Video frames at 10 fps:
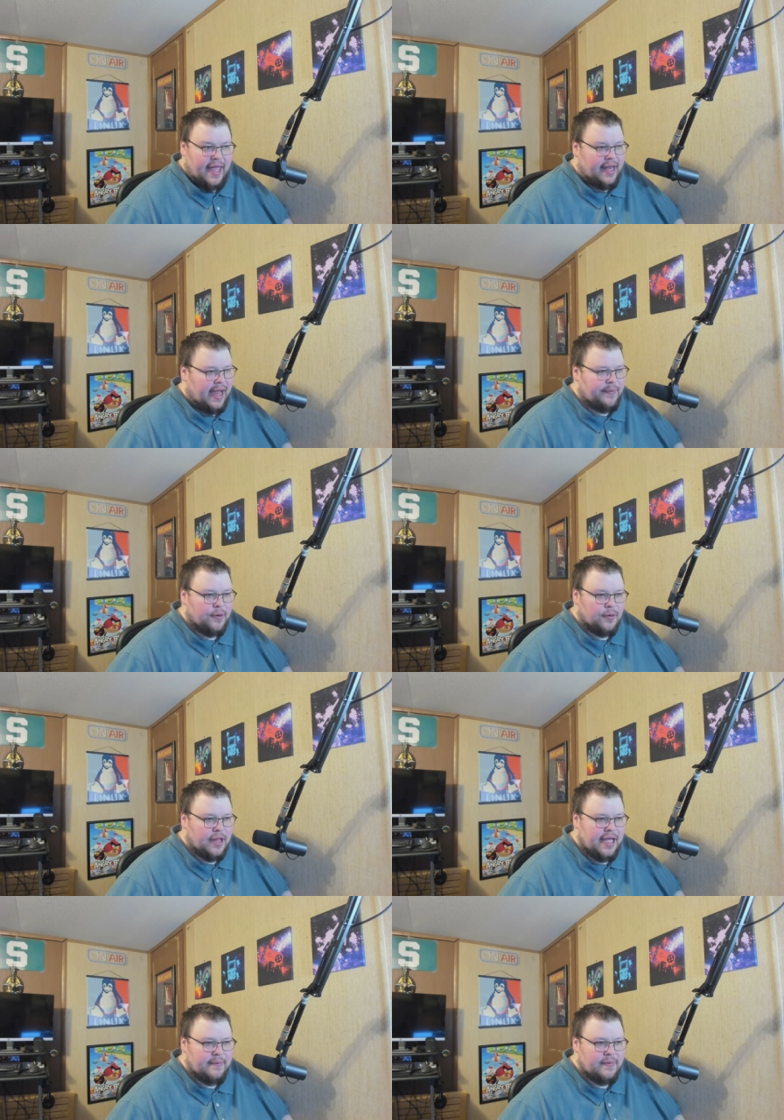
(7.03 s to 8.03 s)
and I
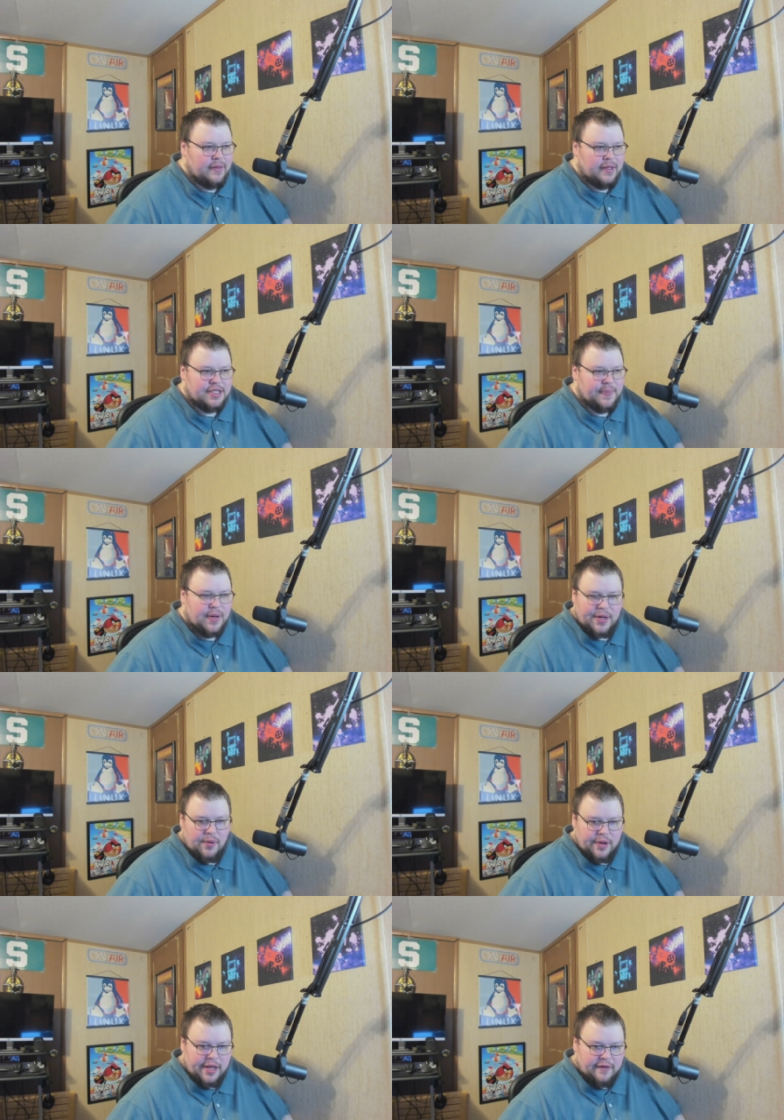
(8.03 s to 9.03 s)
proclaim the
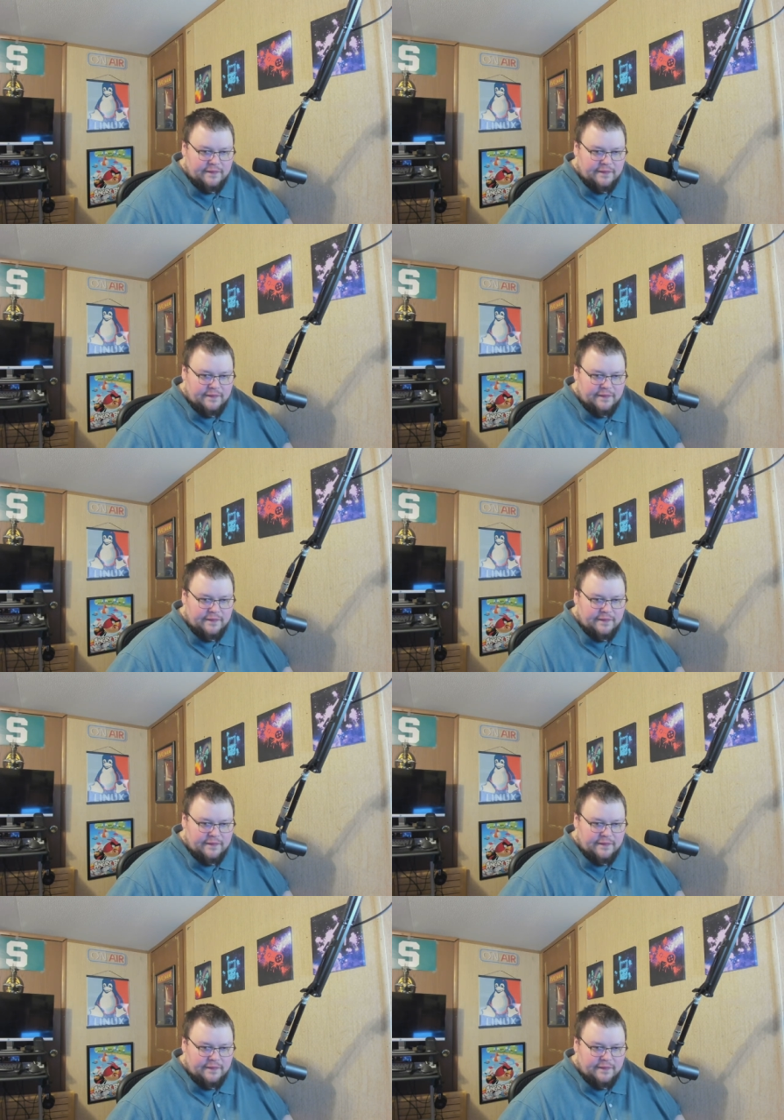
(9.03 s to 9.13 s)
superiority